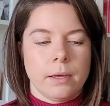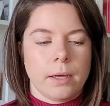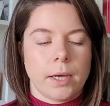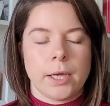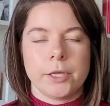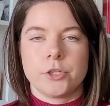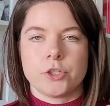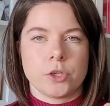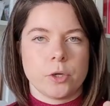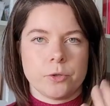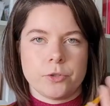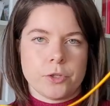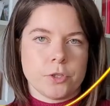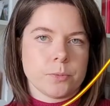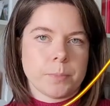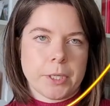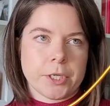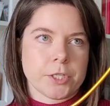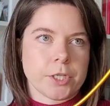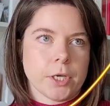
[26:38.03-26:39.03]
I chose
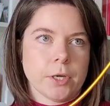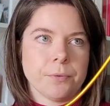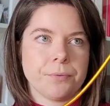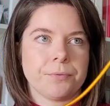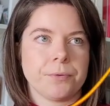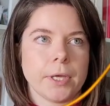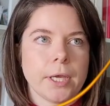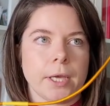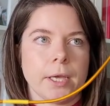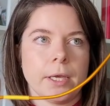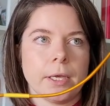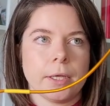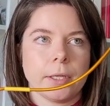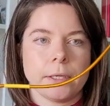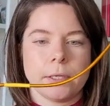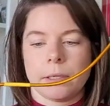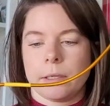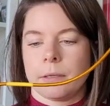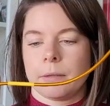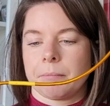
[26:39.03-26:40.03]
this myself
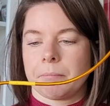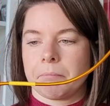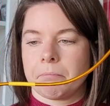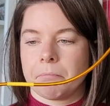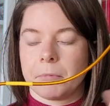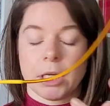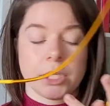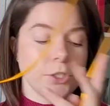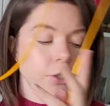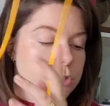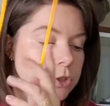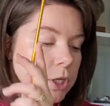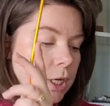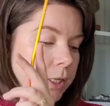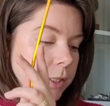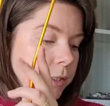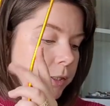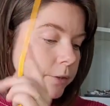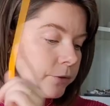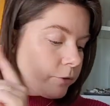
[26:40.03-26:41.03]
and I just
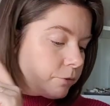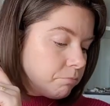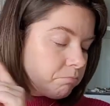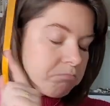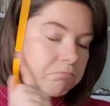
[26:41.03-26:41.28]
like it.